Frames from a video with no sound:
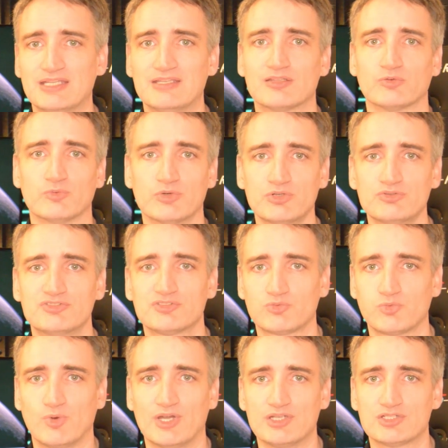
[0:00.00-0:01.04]
the root
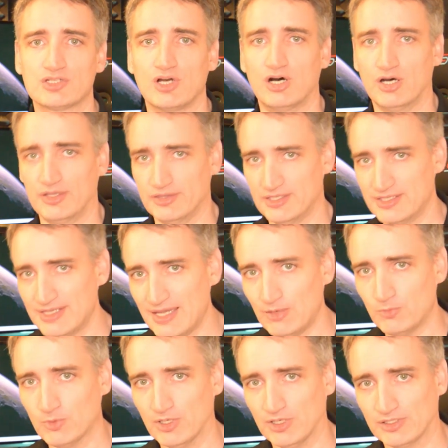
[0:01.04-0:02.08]
switch on the
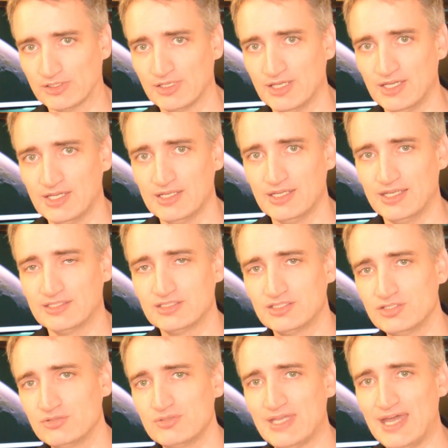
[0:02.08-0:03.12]
network. And to
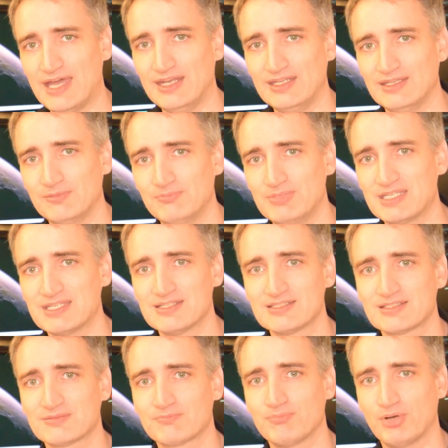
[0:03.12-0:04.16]
do that, it
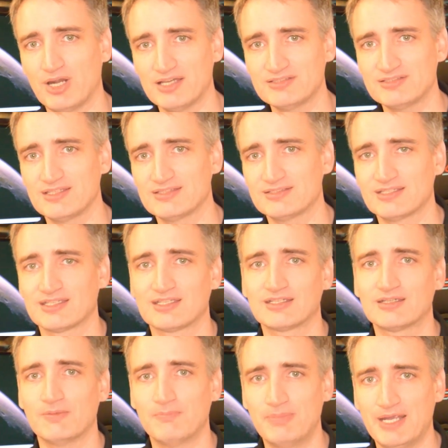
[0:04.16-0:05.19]
begins processing and
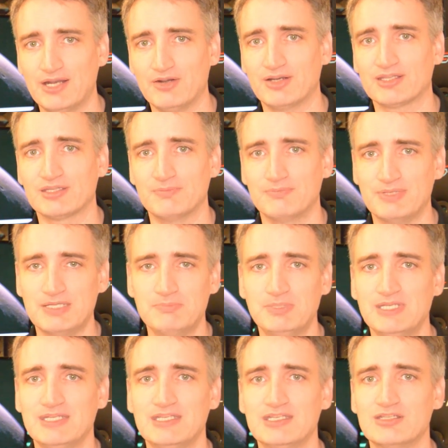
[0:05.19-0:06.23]
comparing the
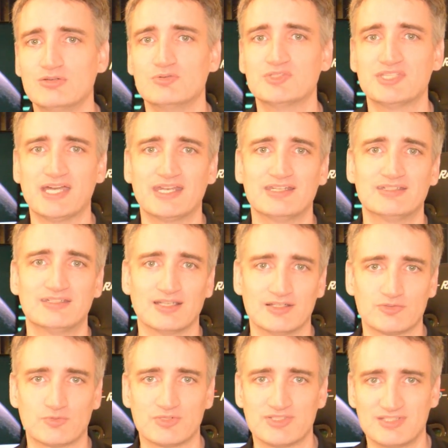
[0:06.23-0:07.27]
BPDUs that it
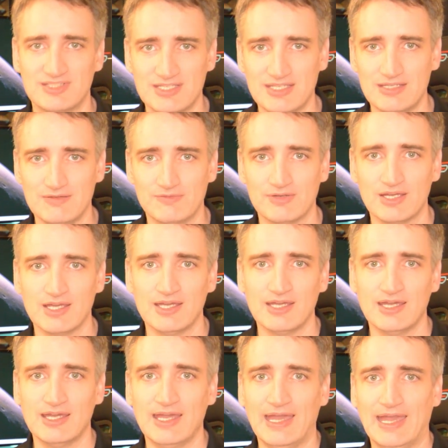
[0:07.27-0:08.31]
does receive.
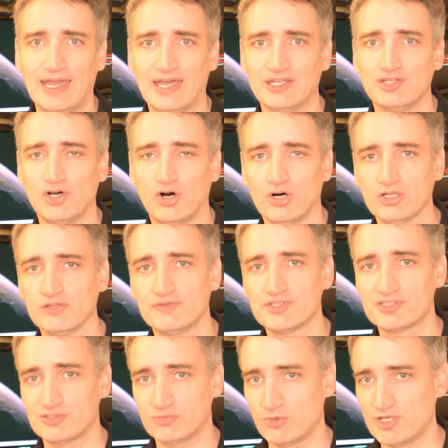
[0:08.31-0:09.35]
And all of the
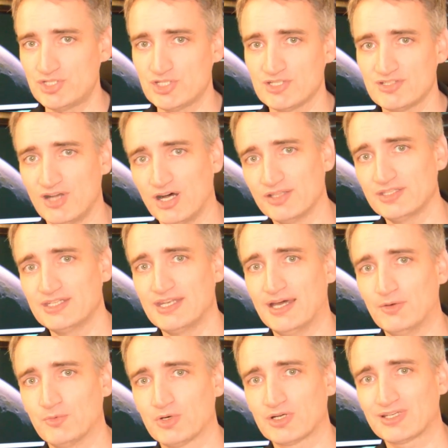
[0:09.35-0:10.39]
switches on the
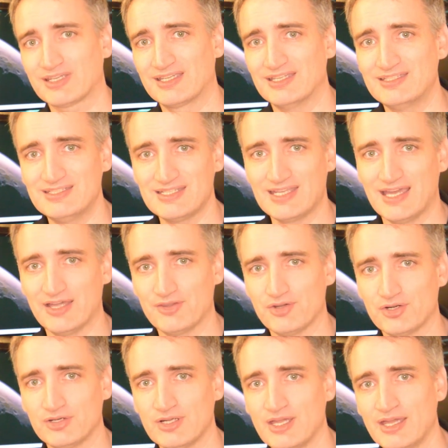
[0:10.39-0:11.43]
network get
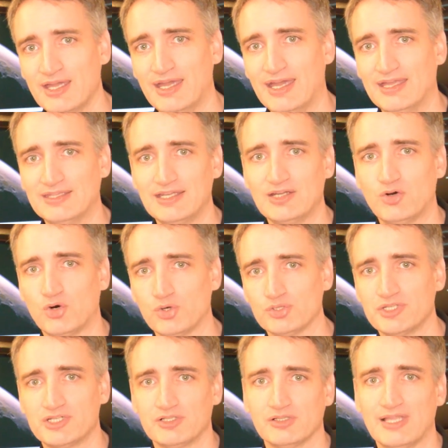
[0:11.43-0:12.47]
together and they hold
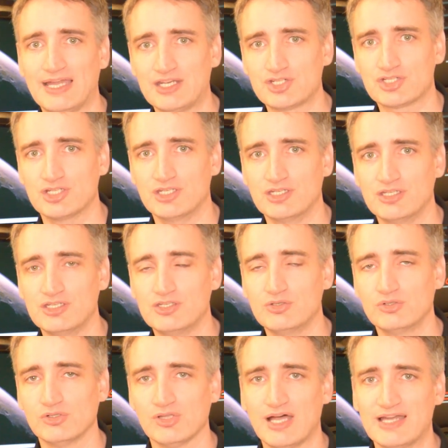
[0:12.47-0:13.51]
an election
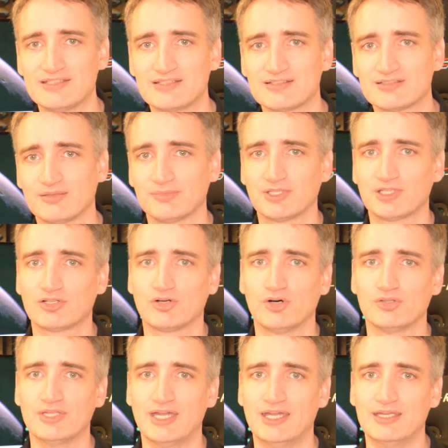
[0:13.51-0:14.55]
utilizing something
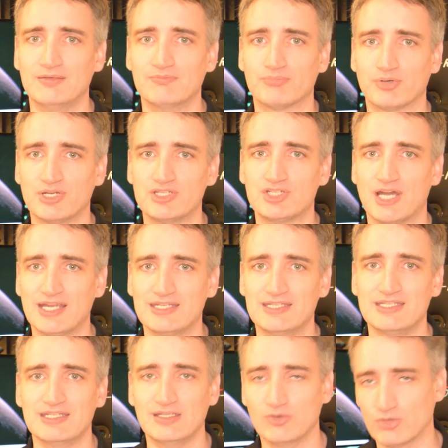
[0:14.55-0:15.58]
called a bridge
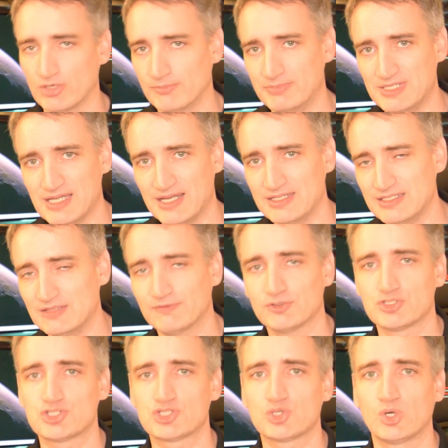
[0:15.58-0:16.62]
ID, or BID for
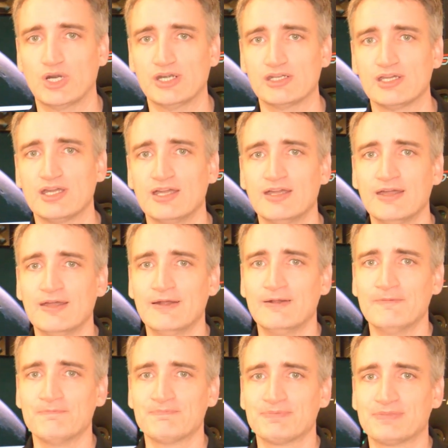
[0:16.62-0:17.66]
short.
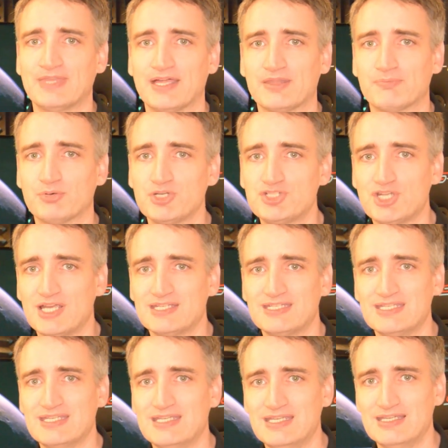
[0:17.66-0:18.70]
Now the bridge
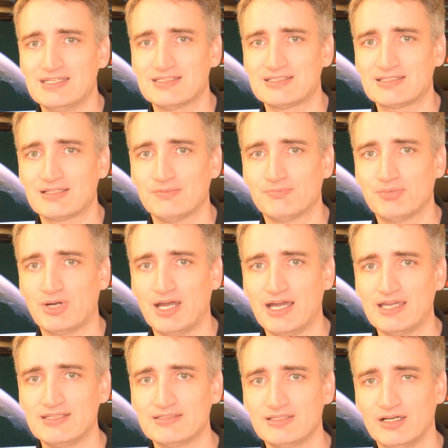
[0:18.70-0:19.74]
ID is
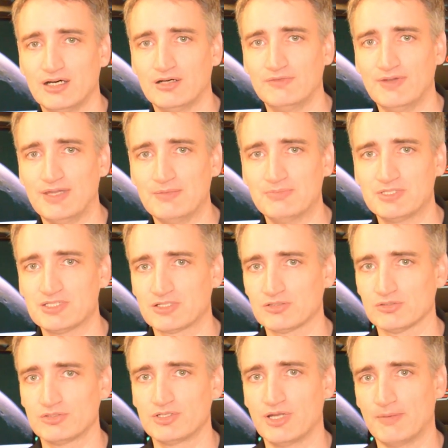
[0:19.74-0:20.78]
comprised of a
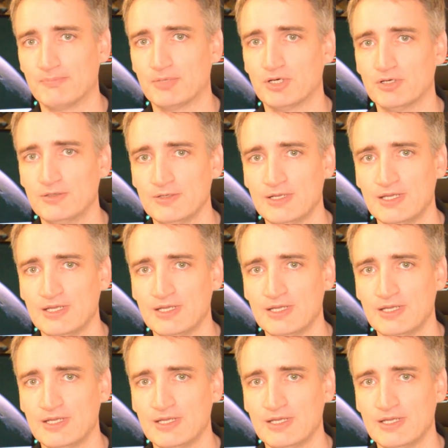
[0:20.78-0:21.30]
particular number,